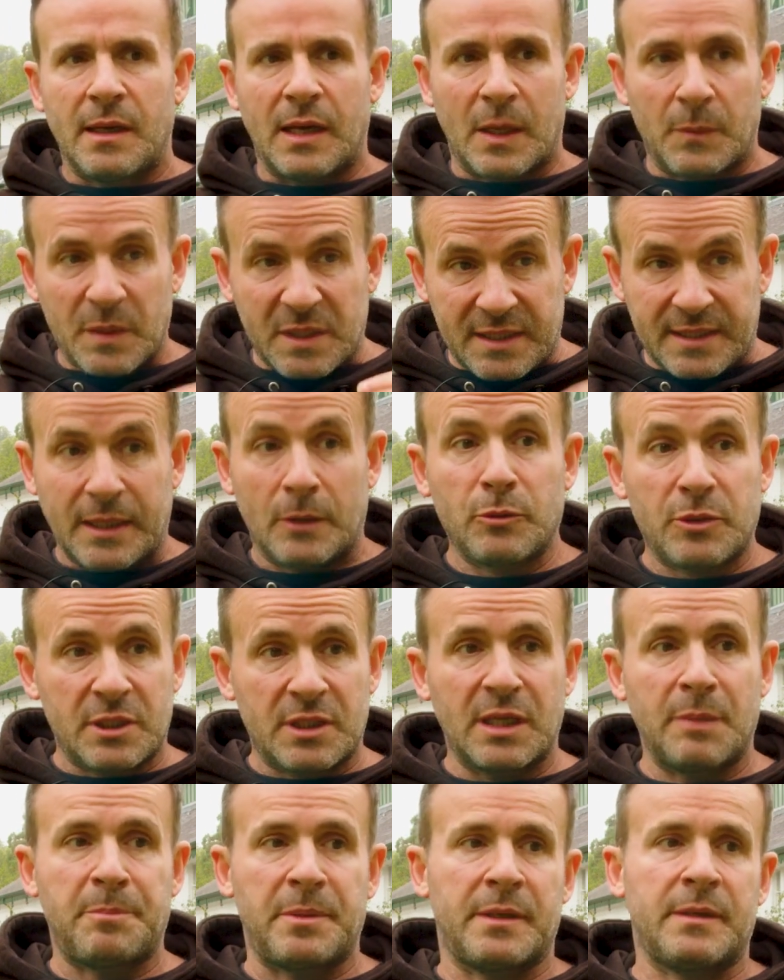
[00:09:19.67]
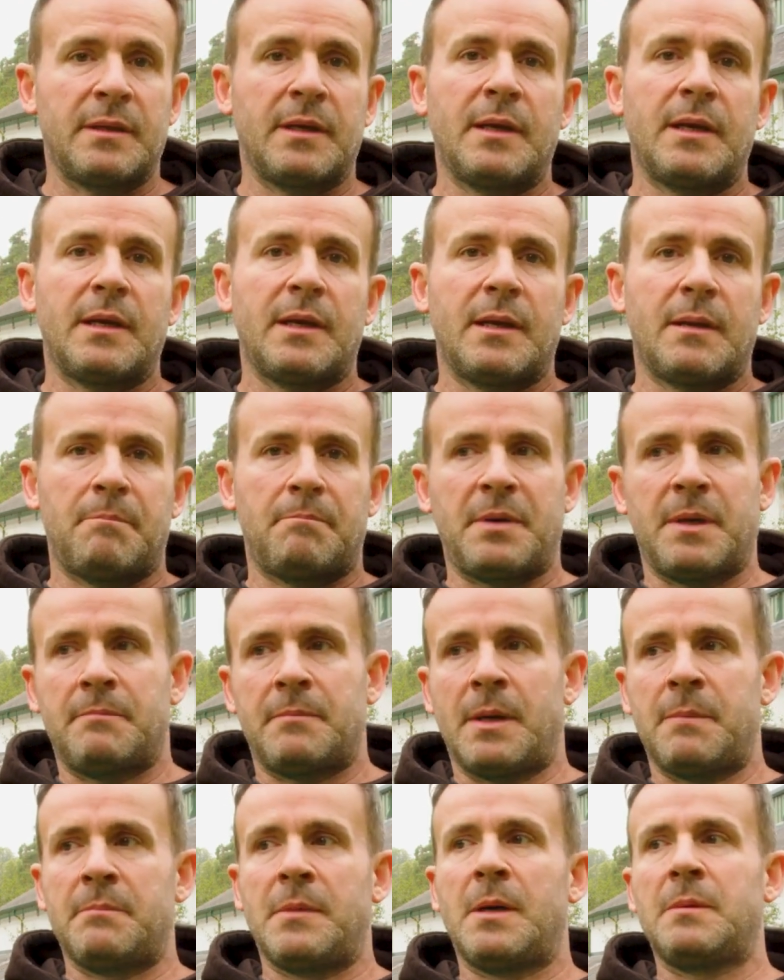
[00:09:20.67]
I was still sleeping, but
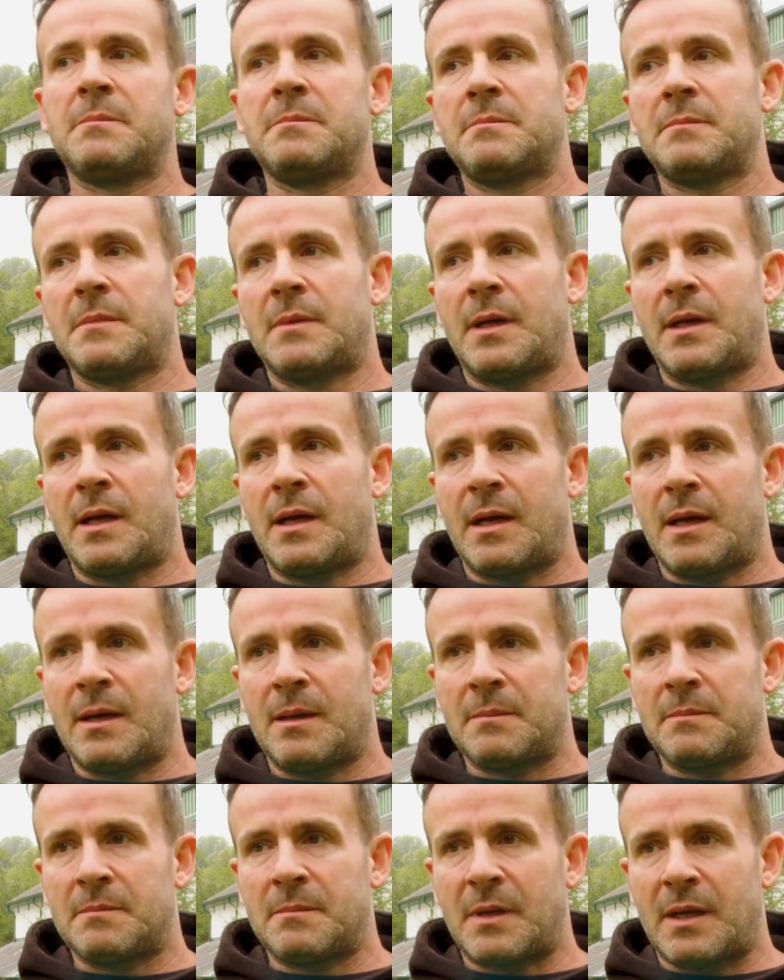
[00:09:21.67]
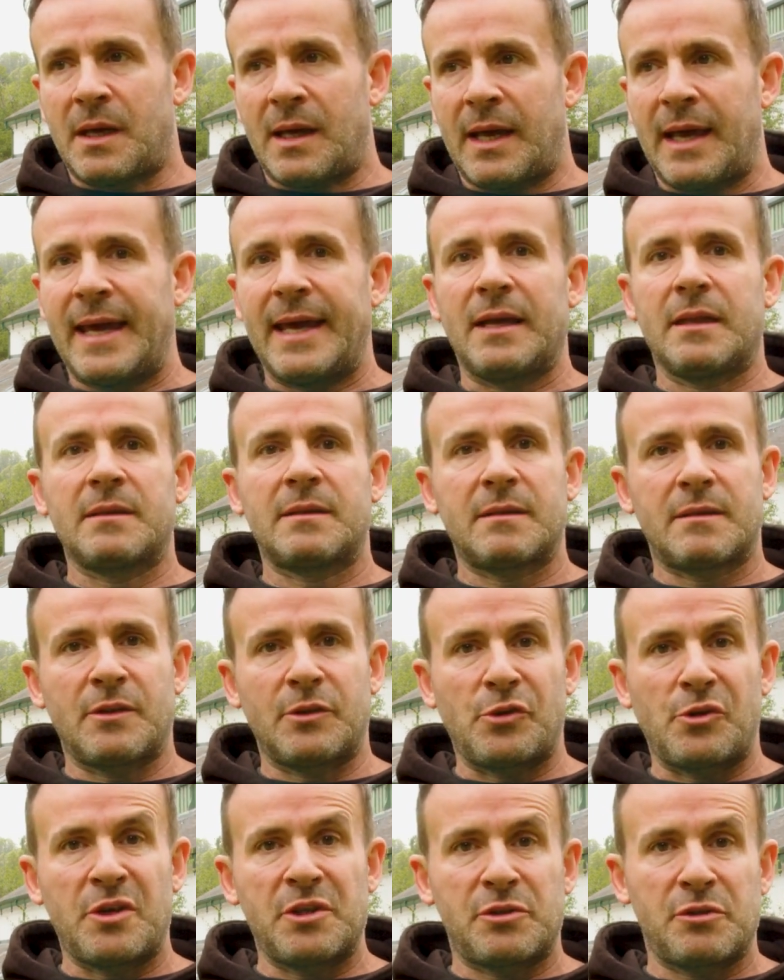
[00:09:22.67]
my mum um, heard
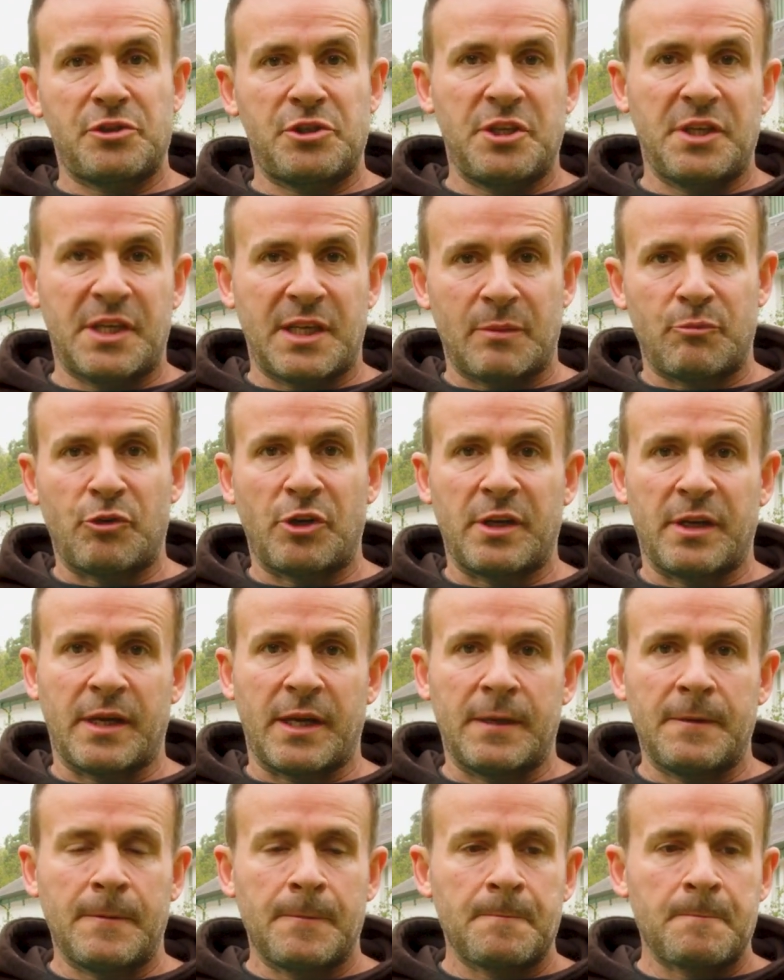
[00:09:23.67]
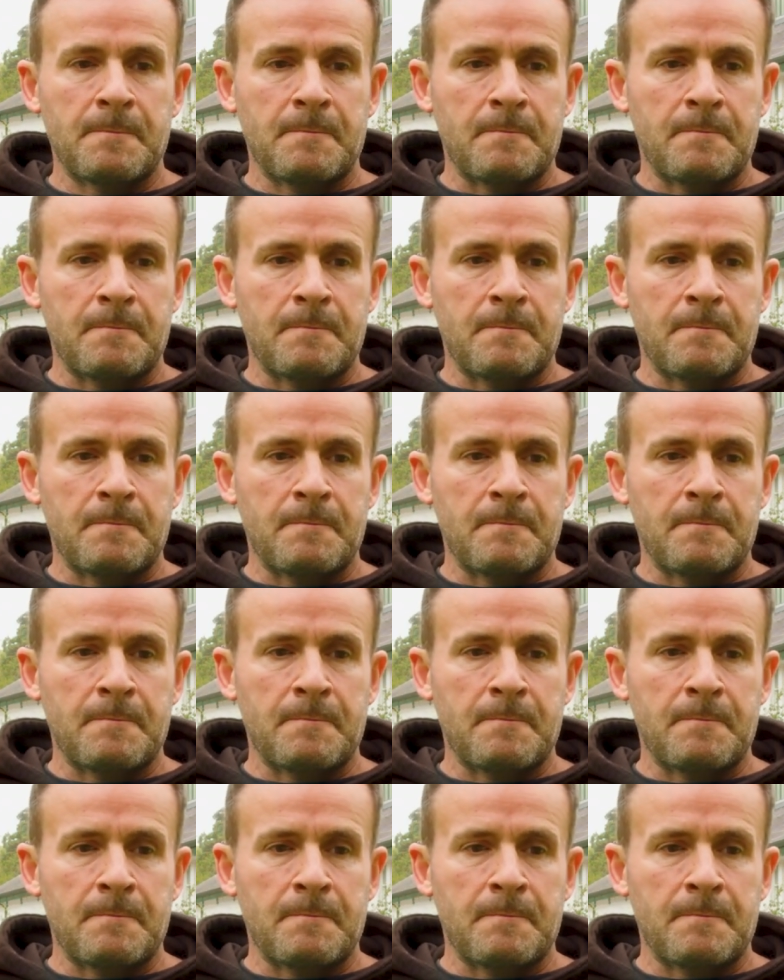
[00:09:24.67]
the noise, so she came running in